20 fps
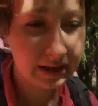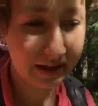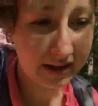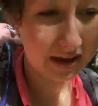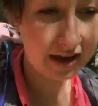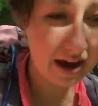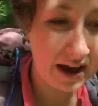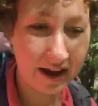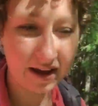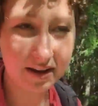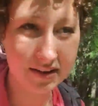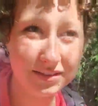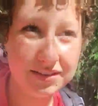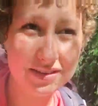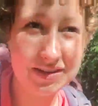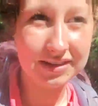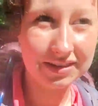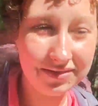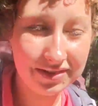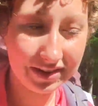Yeah, I
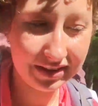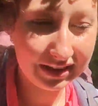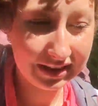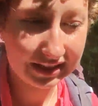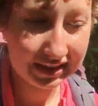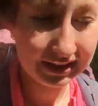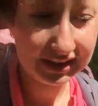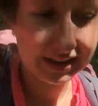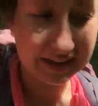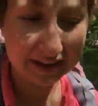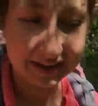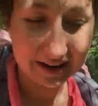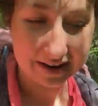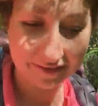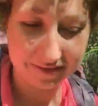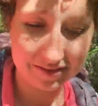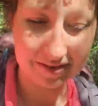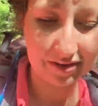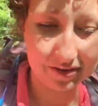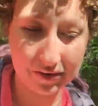definitely think I'd
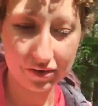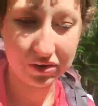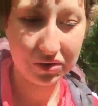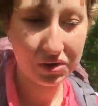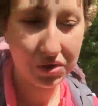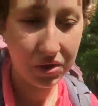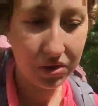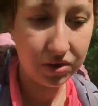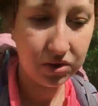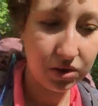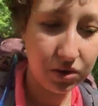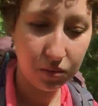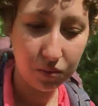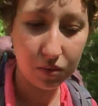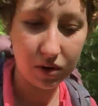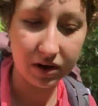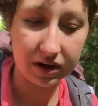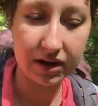have to work